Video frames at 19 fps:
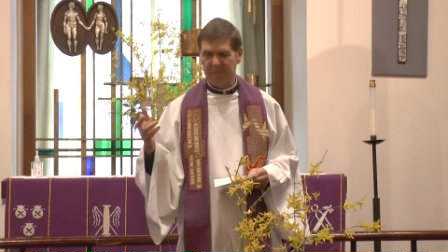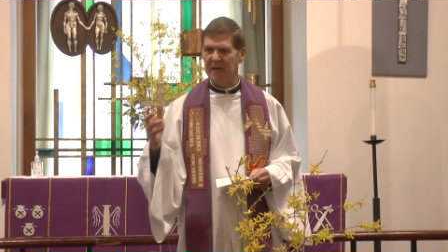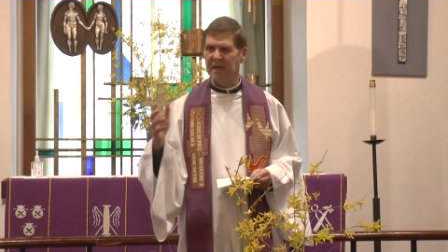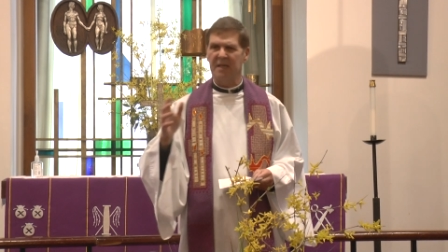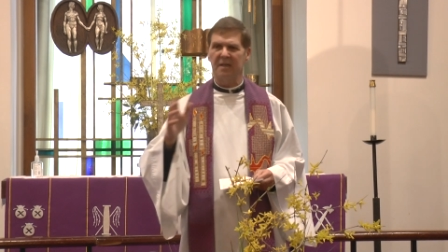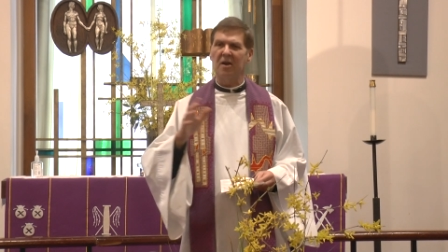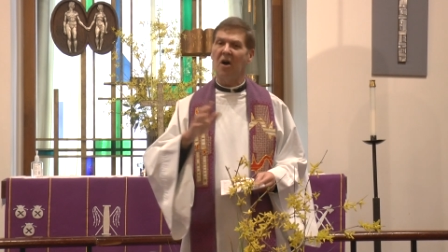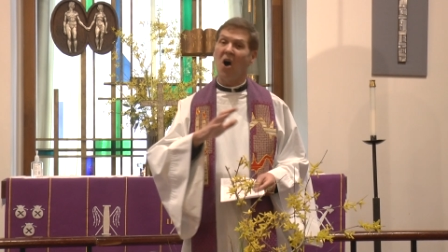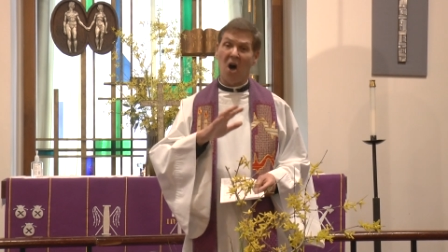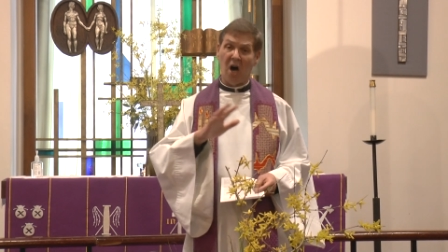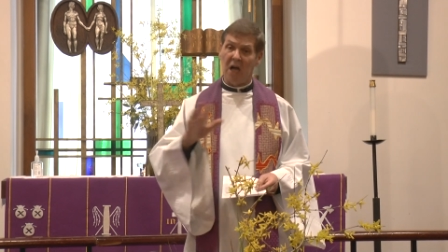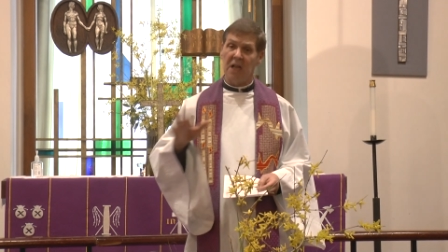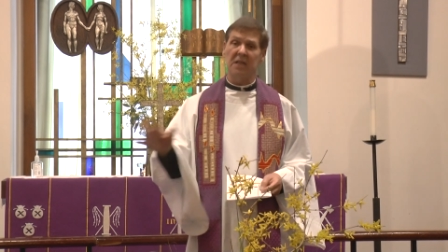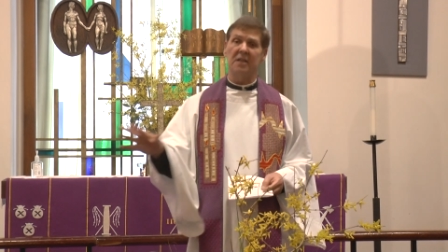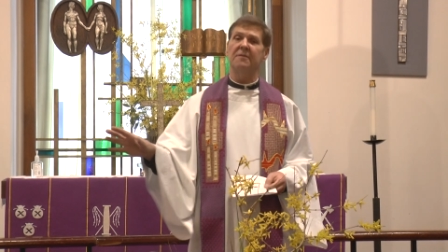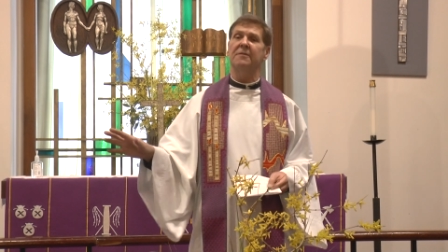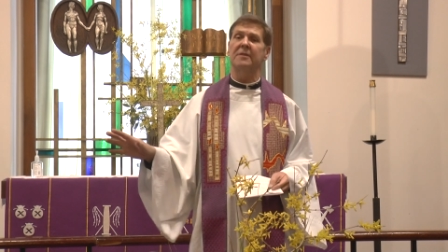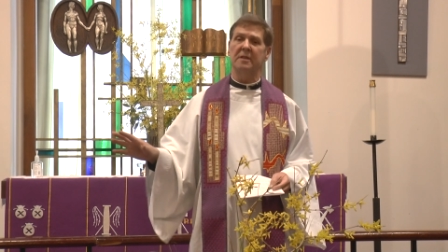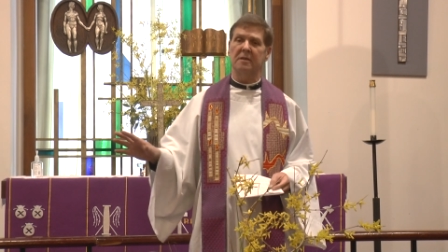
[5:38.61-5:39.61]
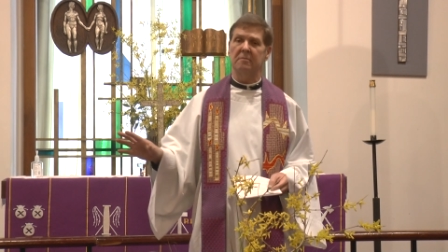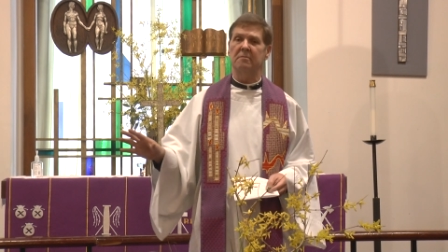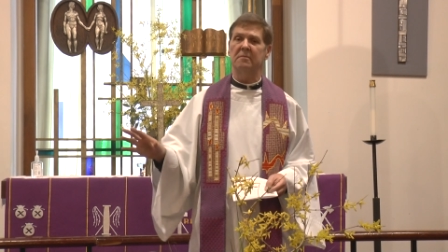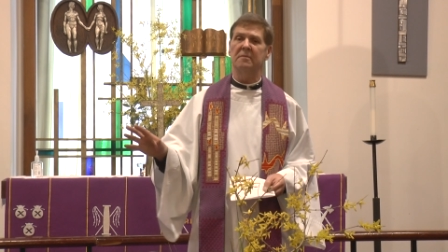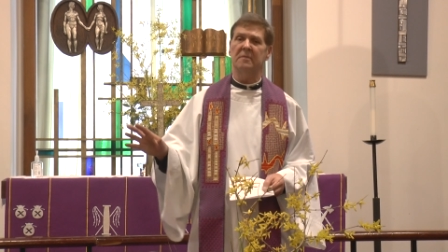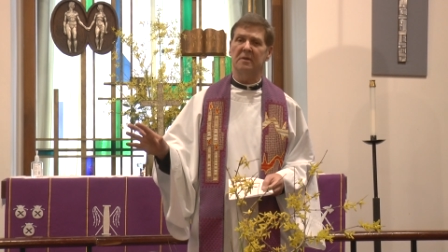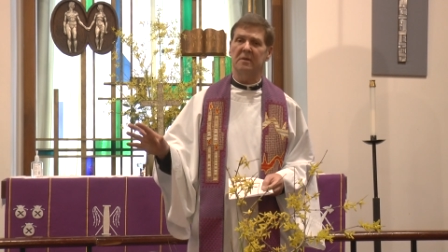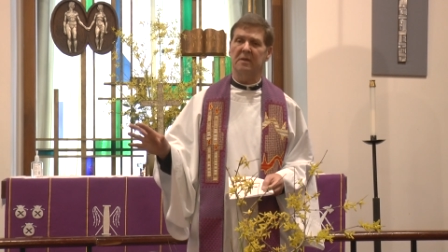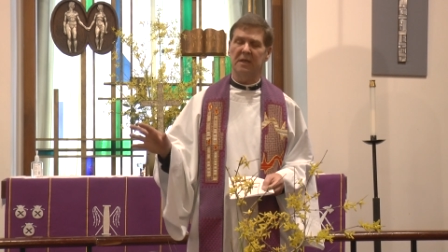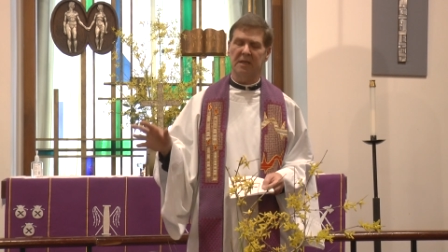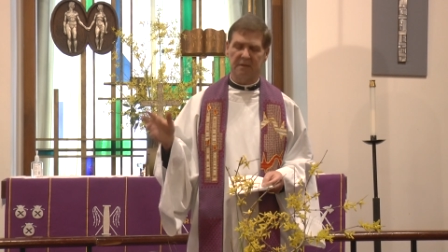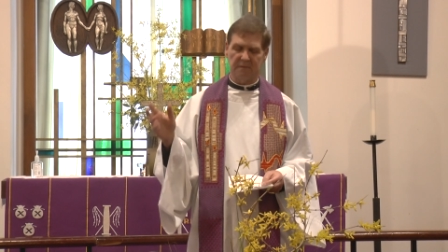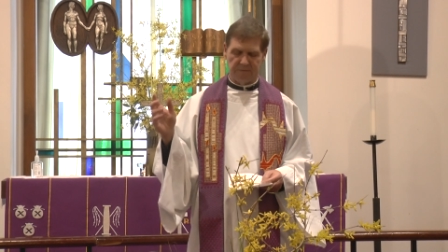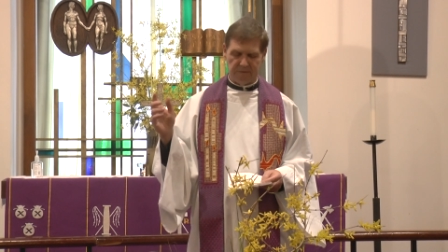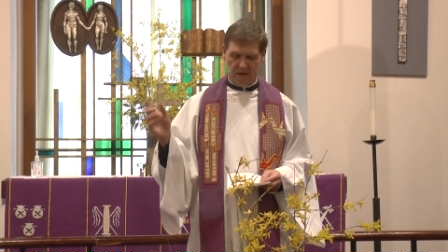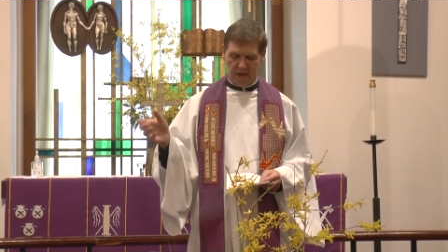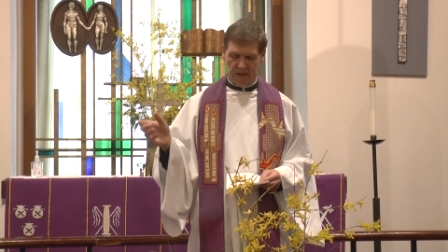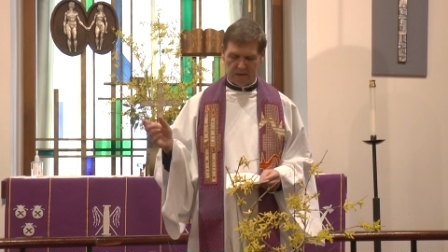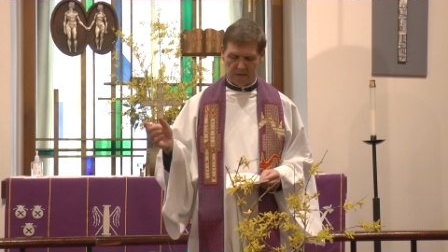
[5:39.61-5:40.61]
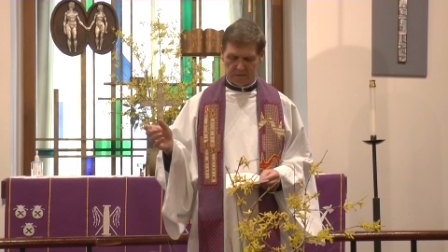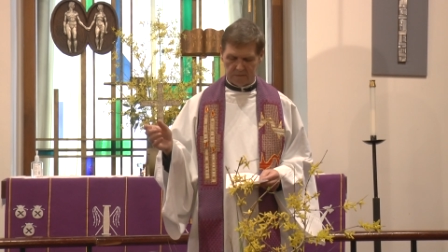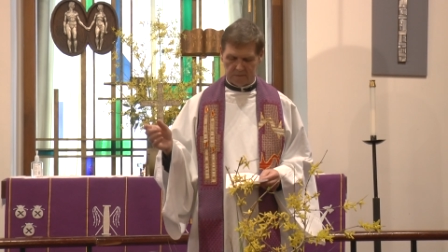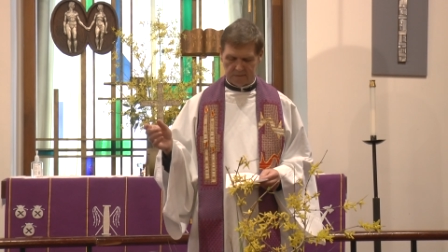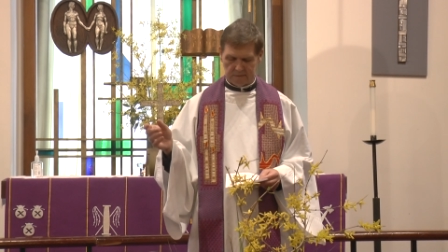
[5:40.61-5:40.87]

but all of them had failed.